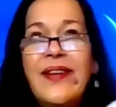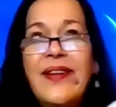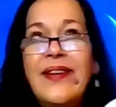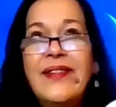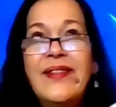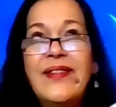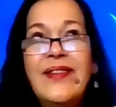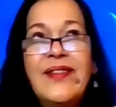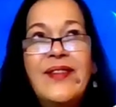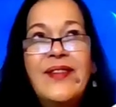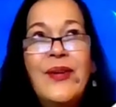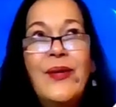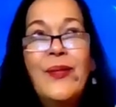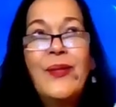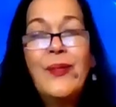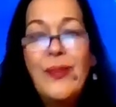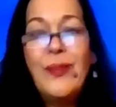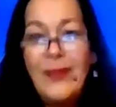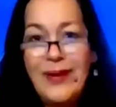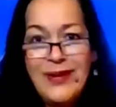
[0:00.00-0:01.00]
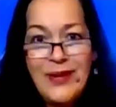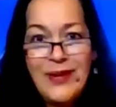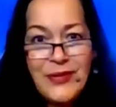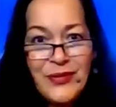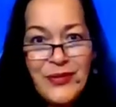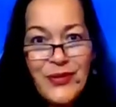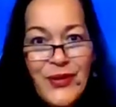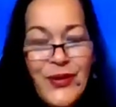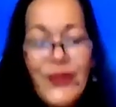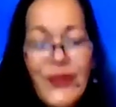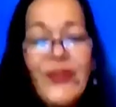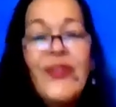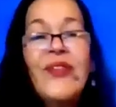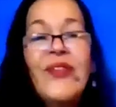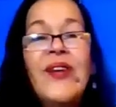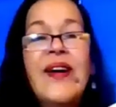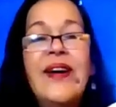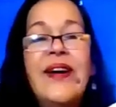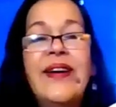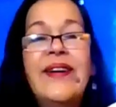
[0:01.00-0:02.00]
And so another earth
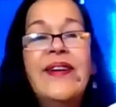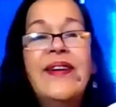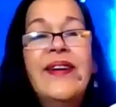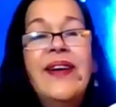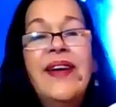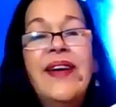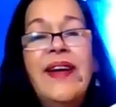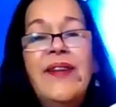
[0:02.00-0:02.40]
sign.